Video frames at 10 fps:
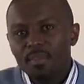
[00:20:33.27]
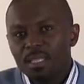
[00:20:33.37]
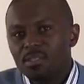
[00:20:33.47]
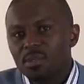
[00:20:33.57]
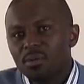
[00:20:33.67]

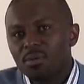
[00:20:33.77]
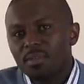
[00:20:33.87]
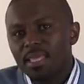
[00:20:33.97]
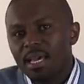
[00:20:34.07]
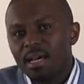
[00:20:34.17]
So
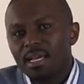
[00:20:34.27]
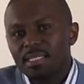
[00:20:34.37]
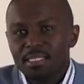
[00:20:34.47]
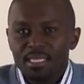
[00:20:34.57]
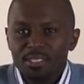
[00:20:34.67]
there are
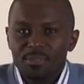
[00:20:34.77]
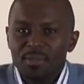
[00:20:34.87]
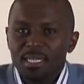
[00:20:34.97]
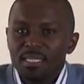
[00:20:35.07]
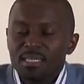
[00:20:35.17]
international
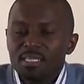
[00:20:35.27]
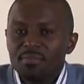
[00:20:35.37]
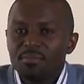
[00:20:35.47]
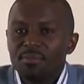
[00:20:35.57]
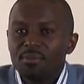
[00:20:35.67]
guidelines
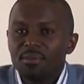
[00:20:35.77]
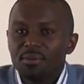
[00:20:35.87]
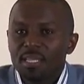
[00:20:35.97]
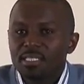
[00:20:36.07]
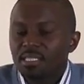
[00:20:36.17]
for
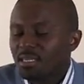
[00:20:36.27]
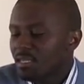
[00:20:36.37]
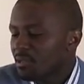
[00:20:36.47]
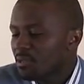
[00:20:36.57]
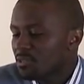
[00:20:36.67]
conducting
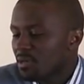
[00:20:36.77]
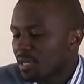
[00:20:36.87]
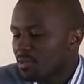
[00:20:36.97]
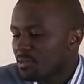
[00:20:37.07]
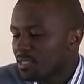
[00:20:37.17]
clinical
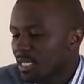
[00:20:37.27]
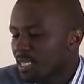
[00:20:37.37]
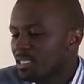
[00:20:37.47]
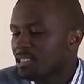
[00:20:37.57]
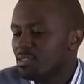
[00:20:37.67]
trials, and
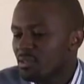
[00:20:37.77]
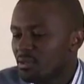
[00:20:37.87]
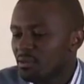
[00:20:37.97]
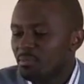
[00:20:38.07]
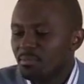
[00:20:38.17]
this is
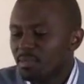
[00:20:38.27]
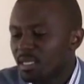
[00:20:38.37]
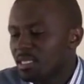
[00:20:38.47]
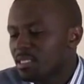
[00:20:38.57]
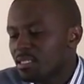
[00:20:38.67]
all
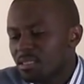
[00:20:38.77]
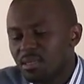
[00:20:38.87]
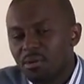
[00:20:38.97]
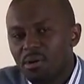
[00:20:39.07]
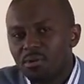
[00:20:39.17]
centered
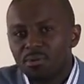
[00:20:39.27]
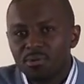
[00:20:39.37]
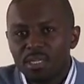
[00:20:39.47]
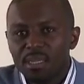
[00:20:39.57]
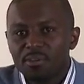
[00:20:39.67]
around
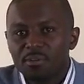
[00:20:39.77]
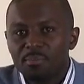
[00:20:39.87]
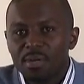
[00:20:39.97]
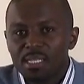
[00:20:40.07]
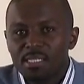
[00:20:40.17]
good clinical
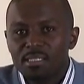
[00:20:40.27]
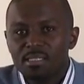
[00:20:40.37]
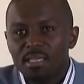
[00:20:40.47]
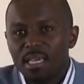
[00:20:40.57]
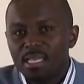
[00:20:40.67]
practice.
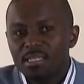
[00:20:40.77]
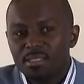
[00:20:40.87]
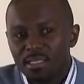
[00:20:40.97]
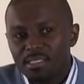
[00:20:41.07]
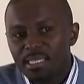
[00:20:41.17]

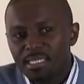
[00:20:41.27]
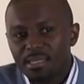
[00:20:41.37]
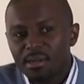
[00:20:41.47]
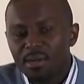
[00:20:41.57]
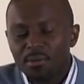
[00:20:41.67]
It's centered
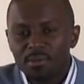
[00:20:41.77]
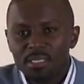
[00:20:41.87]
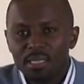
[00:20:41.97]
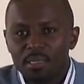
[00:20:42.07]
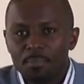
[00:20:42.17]
around
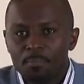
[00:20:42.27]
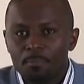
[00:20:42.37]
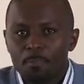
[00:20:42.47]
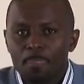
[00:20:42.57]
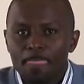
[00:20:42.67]

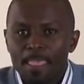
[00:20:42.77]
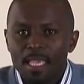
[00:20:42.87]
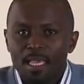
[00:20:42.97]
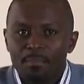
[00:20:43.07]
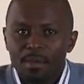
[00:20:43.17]

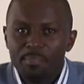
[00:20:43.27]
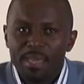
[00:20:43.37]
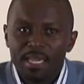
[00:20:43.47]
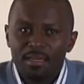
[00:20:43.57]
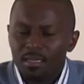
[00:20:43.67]

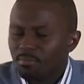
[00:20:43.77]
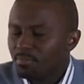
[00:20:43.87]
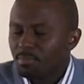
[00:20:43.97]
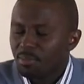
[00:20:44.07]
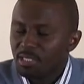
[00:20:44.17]

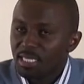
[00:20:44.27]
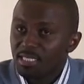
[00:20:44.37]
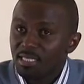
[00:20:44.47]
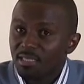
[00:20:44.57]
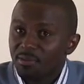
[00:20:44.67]

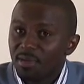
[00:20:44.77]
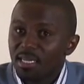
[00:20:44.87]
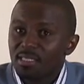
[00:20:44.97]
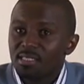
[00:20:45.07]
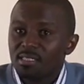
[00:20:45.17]
protecting the
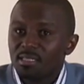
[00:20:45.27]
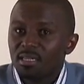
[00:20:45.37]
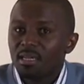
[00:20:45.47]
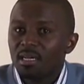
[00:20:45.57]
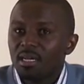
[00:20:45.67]
rights
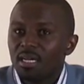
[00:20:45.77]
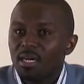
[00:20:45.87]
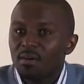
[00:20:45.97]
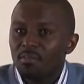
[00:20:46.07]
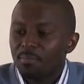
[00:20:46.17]

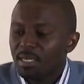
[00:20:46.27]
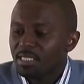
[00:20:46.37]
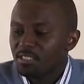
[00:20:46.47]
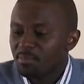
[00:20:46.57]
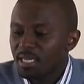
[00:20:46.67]
of the
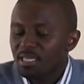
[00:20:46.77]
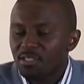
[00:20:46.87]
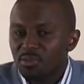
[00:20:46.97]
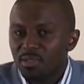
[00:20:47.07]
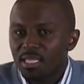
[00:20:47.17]
patients, making
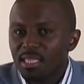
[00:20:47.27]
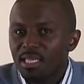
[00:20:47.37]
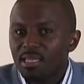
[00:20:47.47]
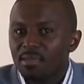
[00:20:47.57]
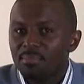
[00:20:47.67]
sure that
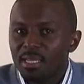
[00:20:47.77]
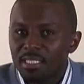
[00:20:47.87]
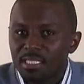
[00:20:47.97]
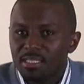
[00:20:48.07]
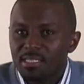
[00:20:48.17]
the
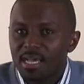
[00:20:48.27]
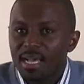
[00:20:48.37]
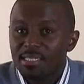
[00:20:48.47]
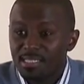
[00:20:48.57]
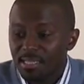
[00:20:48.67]
patients
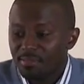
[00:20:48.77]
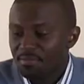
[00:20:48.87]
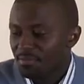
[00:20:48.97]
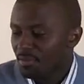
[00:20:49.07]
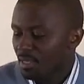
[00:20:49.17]
are safe.